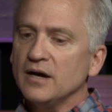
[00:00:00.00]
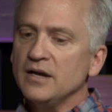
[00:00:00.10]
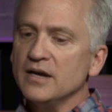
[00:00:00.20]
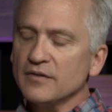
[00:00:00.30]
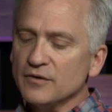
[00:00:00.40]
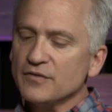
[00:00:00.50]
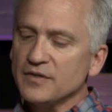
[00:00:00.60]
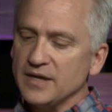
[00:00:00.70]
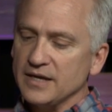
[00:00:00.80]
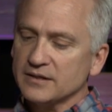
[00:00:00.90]
Another
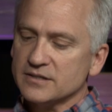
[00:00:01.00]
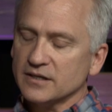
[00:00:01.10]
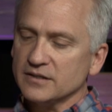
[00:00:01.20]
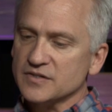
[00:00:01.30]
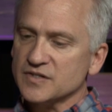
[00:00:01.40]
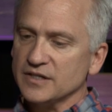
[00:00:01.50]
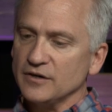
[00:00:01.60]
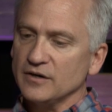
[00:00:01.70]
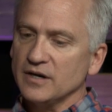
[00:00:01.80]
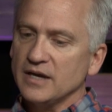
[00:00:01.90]
thing to
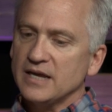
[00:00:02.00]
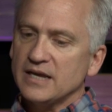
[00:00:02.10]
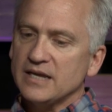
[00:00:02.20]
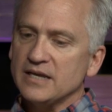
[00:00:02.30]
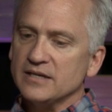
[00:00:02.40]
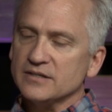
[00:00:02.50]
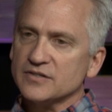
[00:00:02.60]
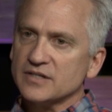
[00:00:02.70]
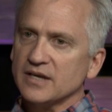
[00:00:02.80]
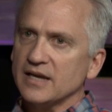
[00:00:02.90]
consider
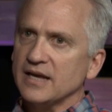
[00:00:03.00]
is